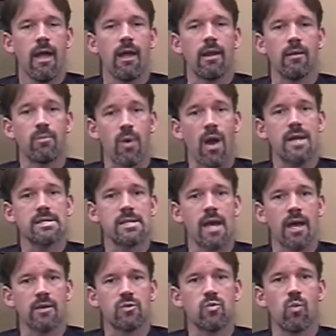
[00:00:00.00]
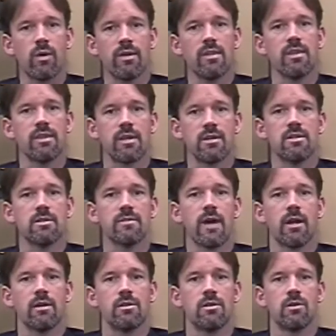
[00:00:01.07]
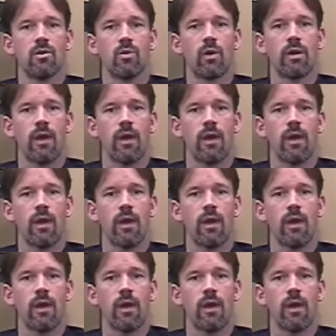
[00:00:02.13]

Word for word: And in process, one of the things you've got to do,